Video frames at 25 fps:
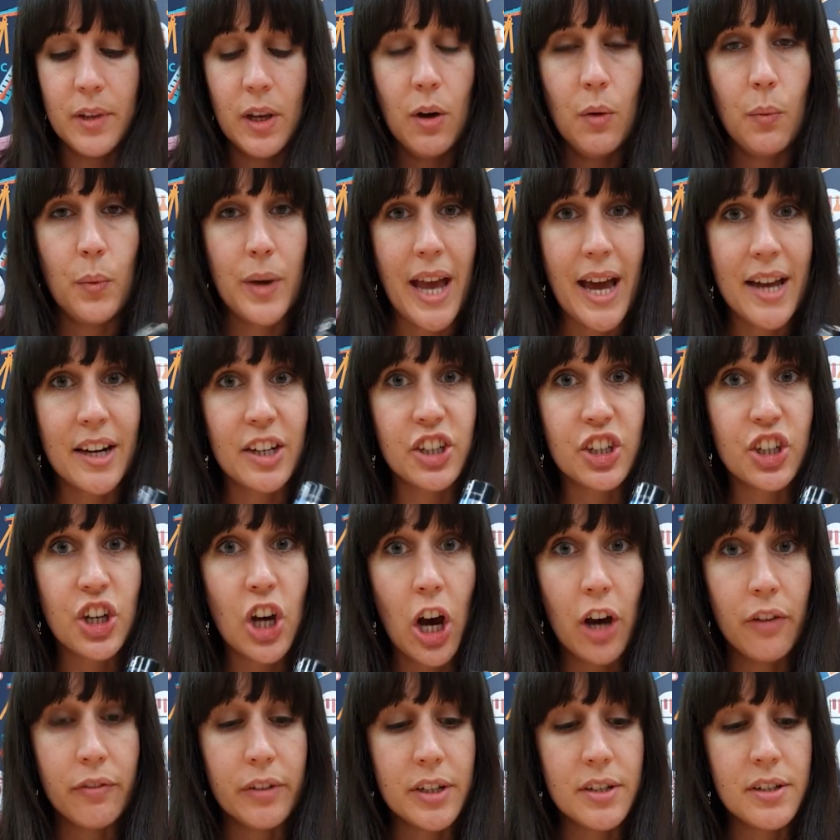We add a
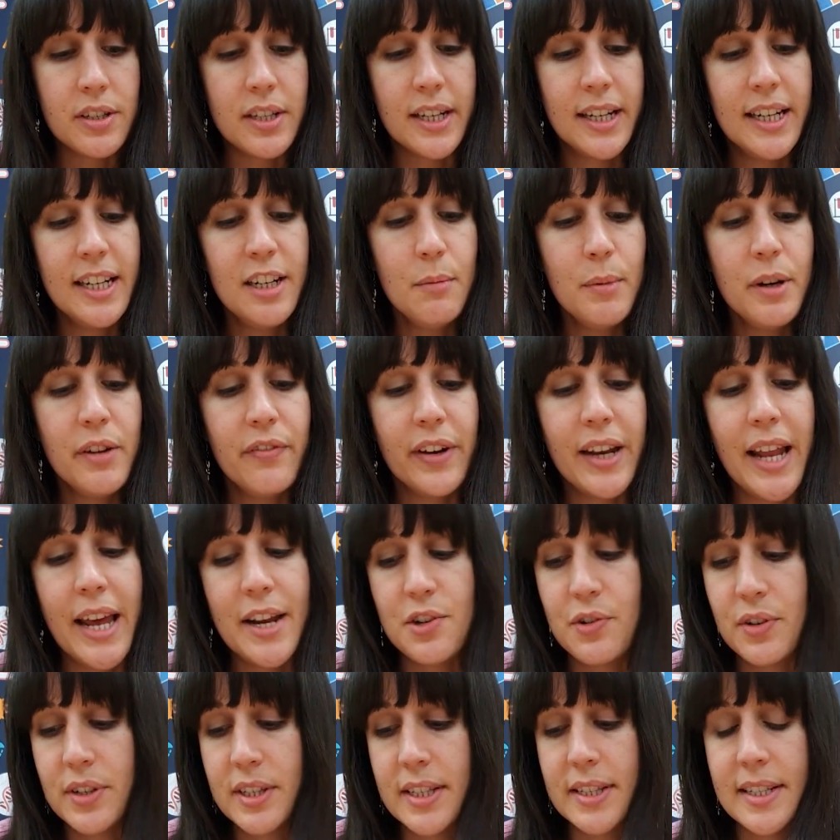current, a little bit of
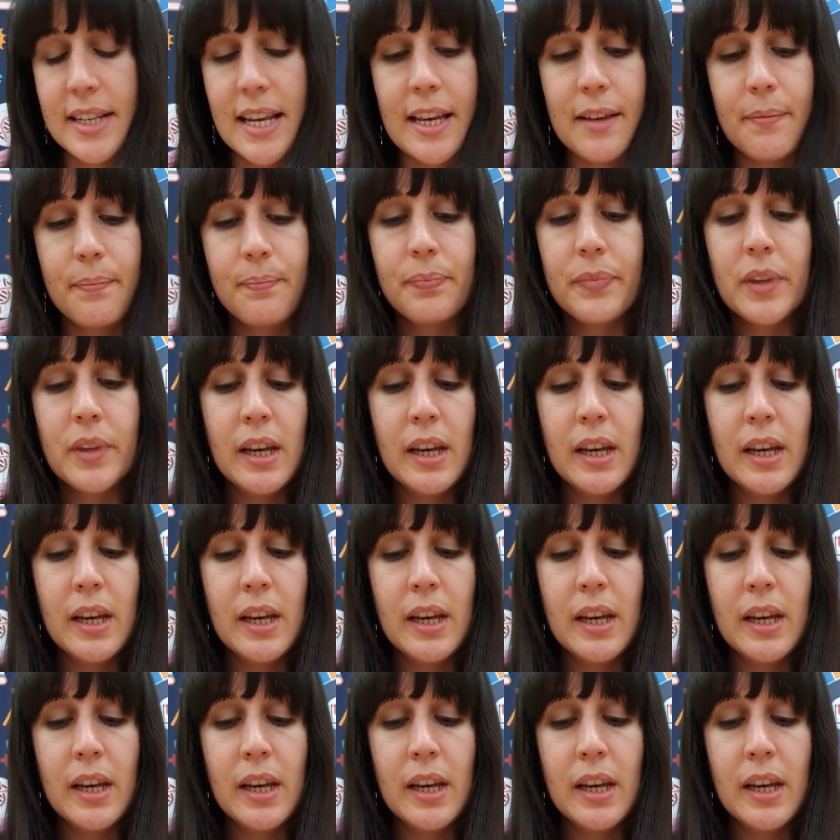electricity.